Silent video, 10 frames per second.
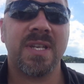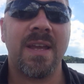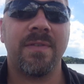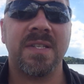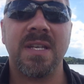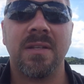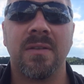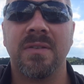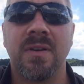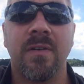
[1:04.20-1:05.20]
safe ascent
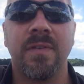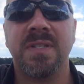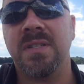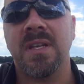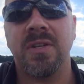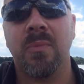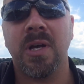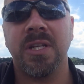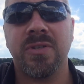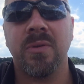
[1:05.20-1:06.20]
to the surface, and then your
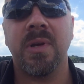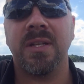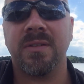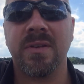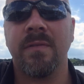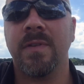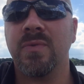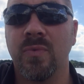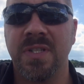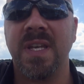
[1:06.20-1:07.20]
buddy should be at the
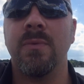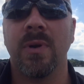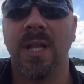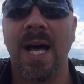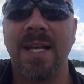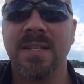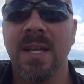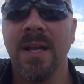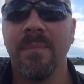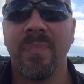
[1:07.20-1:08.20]
surface once he realized
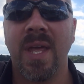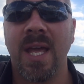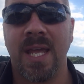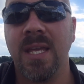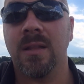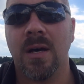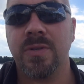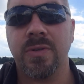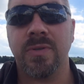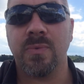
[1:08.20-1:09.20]
that he had
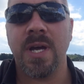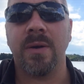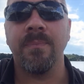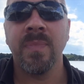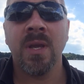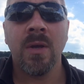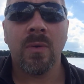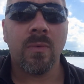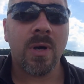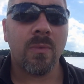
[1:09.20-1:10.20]
lost you as well.
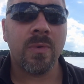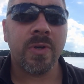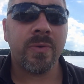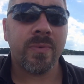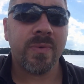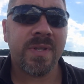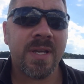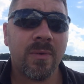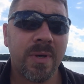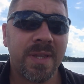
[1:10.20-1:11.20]
Well, when you
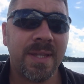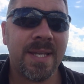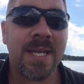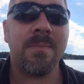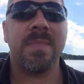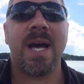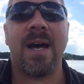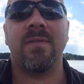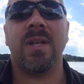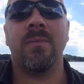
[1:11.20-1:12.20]
deal with deep
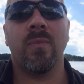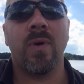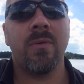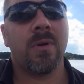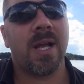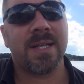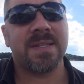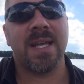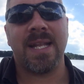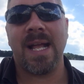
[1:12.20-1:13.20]
diving, and we were, like I
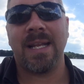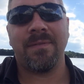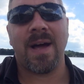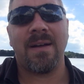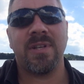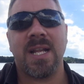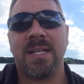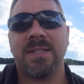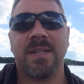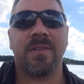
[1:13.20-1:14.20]
said, 95 to
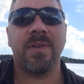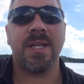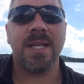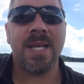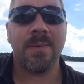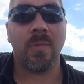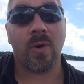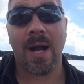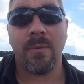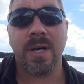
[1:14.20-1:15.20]
96 feet deep,
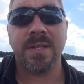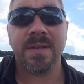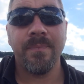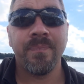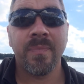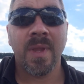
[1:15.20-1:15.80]
or I was,